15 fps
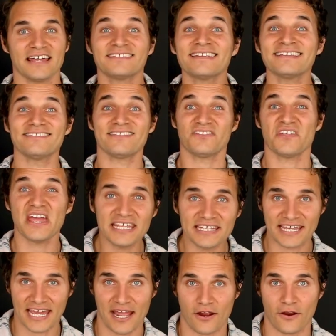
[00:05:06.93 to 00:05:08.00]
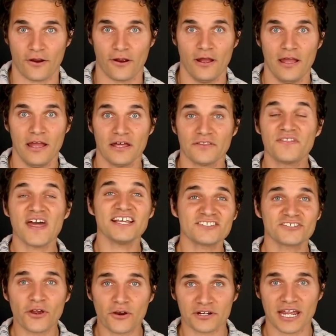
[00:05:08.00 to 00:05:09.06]
And then they care. They
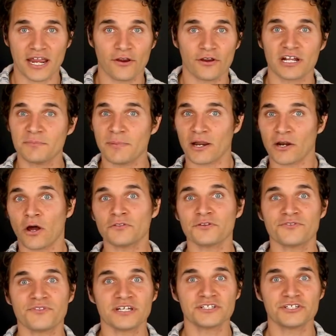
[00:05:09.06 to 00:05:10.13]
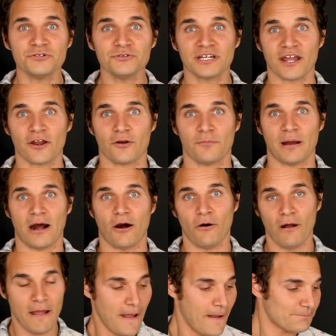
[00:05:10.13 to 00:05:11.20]
start caring about all the things you care
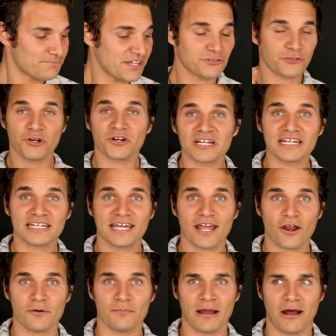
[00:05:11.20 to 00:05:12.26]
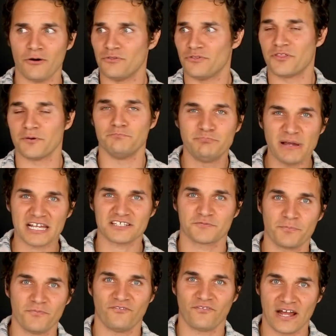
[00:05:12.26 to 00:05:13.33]
about then they're going to care about the best
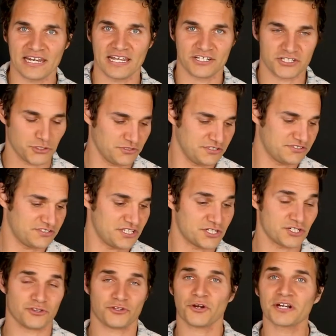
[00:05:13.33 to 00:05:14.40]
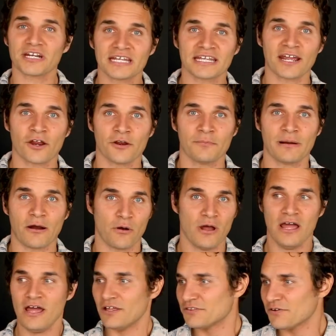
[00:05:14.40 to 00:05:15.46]
financial decision. They're going to care about
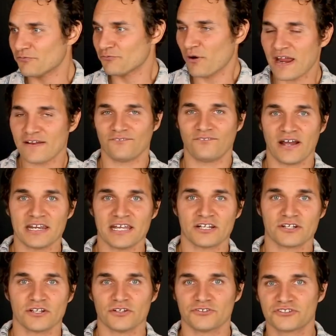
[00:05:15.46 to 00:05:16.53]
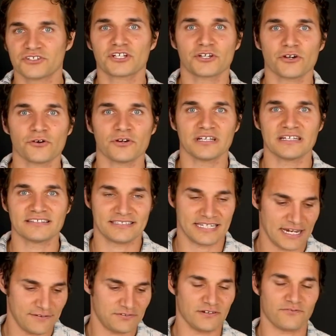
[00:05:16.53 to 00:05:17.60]
the right financial security and
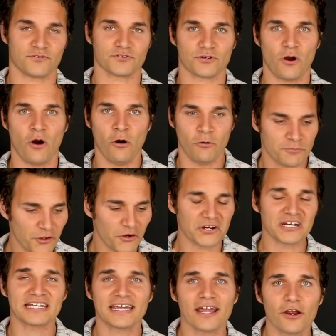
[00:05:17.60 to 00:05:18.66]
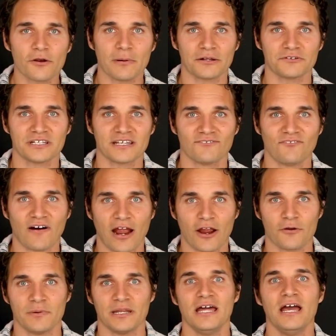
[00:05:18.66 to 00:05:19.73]
safety for their home. They're going to care about the
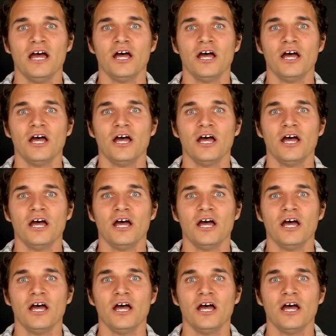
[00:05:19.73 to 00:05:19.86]
environment.